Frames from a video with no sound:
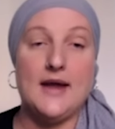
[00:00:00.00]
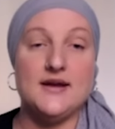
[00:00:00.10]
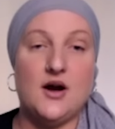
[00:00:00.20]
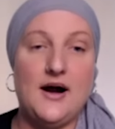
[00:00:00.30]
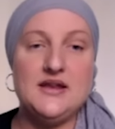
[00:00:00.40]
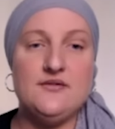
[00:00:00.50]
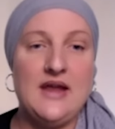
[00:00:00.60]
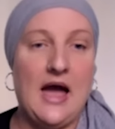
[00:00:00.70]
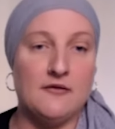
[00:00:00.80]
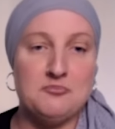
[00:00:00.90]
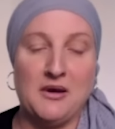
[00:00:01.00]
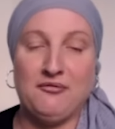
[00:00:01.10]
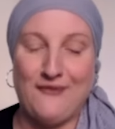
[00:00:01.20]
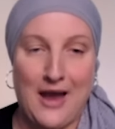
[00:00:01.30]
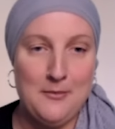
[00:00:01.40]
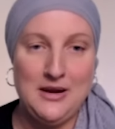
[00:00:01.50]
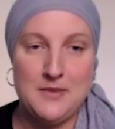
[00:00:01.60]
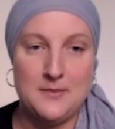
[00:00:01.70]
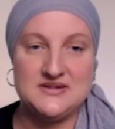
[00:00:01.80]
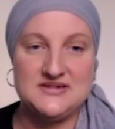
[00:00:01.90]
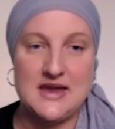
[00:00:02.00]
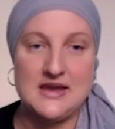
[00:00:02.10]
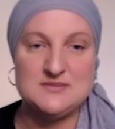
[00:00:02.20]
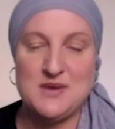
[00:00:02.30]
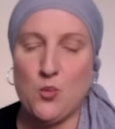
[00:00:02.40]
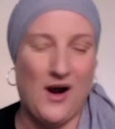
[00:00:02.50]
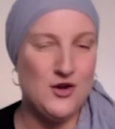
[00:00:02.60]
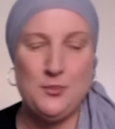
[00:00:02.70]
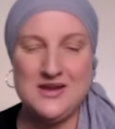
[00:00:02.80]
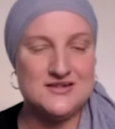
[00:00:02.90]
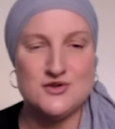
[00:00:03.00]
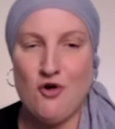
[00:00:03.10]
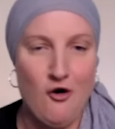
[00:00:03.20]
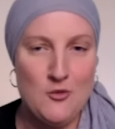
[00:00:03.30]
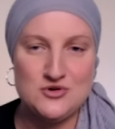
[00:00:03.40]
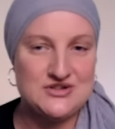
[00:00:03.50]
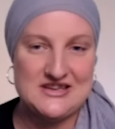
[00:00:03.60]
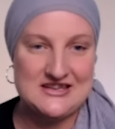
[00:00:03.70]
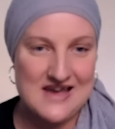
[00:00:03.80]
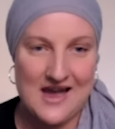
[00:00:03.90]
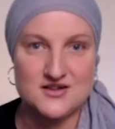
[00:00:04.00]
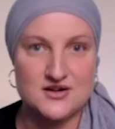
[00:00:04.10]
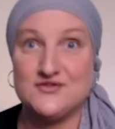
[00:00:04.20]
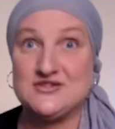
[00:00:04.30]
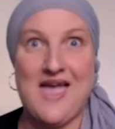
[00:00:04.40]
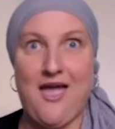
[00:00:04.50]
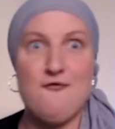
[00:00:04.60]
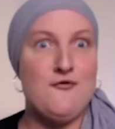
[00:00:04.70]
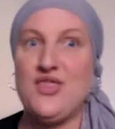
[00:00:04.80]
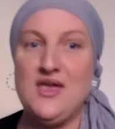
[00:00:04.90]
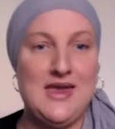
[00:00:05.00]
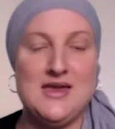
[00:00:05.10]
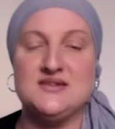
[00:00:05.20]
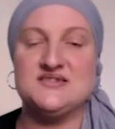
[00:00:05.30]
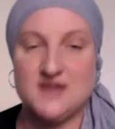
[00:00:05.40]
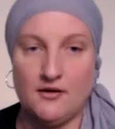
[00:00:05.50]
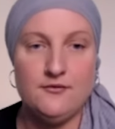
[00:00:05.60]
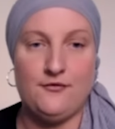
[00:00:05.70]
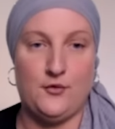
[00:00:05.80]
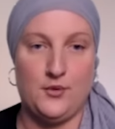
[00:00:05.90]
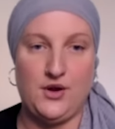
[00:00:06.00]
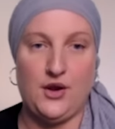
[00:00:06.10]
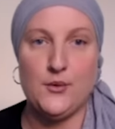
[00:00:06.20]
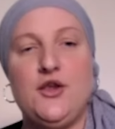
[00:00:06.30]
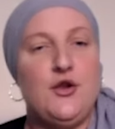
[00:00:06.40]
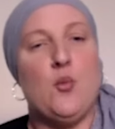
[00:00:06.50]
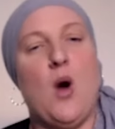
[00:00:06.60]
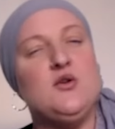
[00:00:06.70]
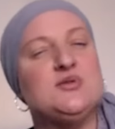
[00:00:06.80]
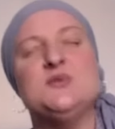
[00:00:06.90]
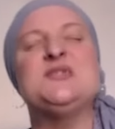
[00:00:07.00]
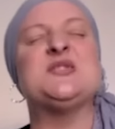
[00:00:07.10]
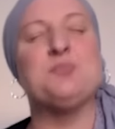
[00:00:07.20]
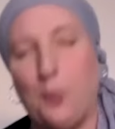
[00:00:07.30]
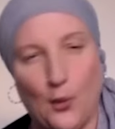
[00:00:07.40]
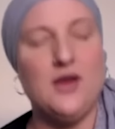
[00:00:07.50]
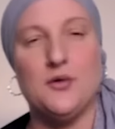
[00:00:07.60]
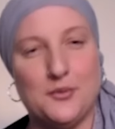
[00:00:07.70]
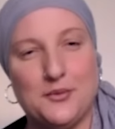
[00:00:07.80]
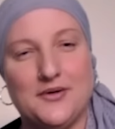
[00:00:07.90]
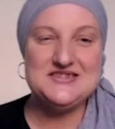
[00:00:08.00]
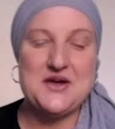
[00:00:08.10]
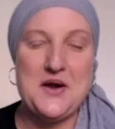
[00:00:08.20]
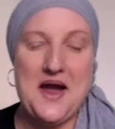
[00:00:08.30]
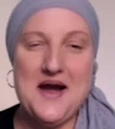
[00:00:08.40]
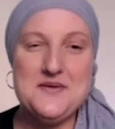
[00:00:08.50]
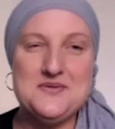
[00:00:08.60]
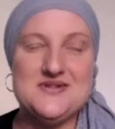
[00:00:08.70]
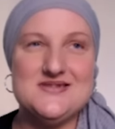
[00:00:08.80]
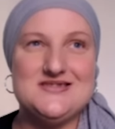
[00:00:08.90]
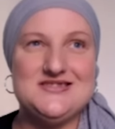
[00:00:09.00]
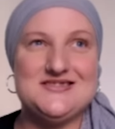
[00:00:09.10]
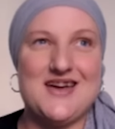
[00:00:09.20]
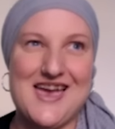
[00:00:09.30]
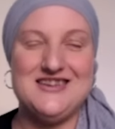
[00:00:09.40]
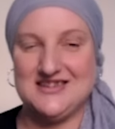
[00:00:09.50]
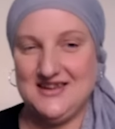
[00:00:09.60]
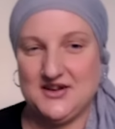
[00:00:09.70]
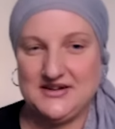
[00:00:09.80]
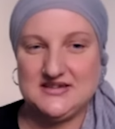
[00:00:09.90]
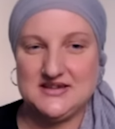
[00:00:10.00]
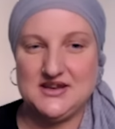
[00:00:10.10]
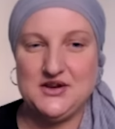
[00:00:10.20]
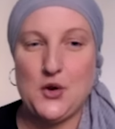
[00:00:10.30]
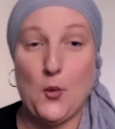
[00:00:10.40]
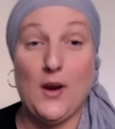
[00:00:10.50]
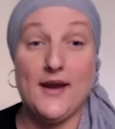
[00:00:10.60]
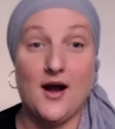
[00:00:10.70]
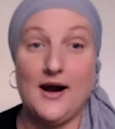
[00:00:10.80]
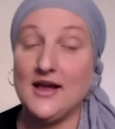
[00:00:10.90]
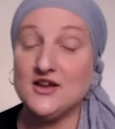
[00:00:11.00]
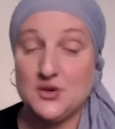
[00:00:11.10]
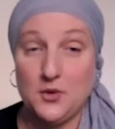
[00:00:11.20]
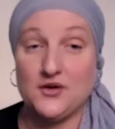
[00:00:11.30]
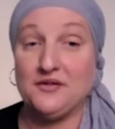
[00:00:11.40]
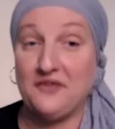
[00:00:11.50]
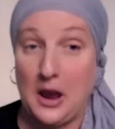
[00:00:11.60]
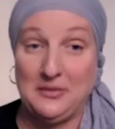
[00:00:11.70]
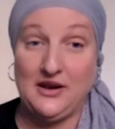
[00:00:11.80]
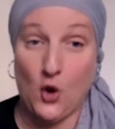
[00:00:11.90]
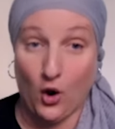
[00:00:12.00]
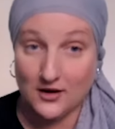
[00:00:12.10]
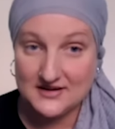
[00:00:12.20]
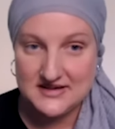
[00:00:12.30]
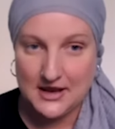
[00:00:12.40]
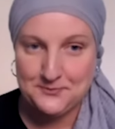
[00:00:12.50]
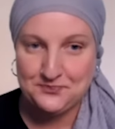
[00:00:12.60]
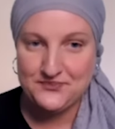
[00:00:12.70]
And I'd even have my family members saying to me, Why are you being so horrible to your dad after everything he has done for you? You know, why are you so spoiled? So I was 18, 19 when I actually went on a family holiday